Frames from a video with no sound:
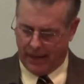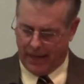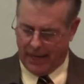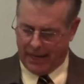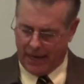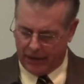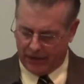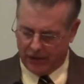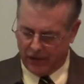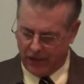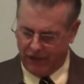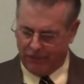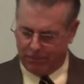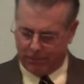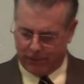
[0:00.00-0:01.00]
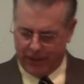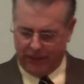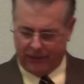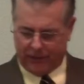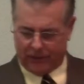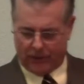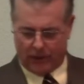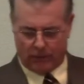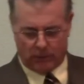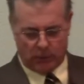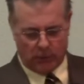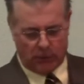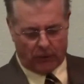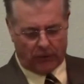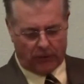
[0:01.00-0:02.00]
And how the chief priests and our
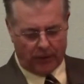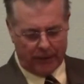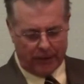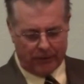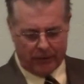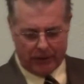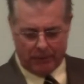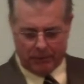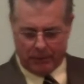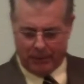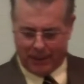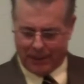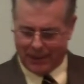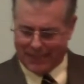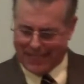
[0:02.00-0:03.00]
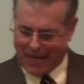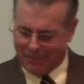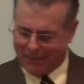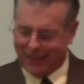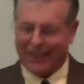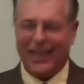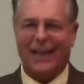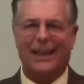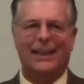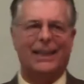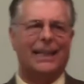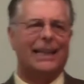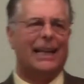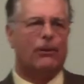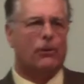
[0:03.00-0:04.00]
rulers delivered him to be condemned to death, and
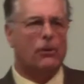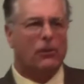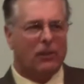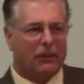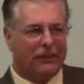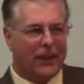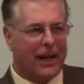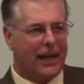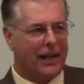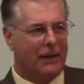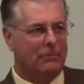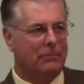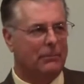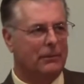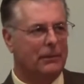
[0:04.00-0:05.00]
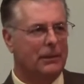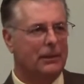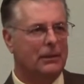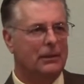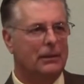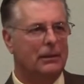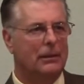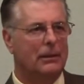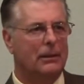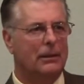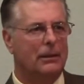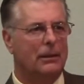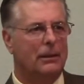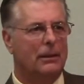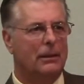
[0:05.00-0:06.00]
then they crucified him.
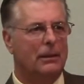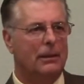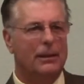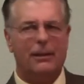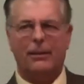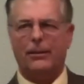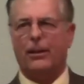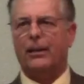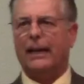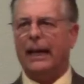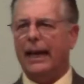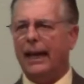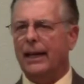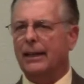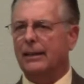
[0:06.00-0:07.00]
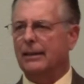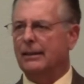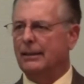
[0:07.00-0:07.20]
This is our king.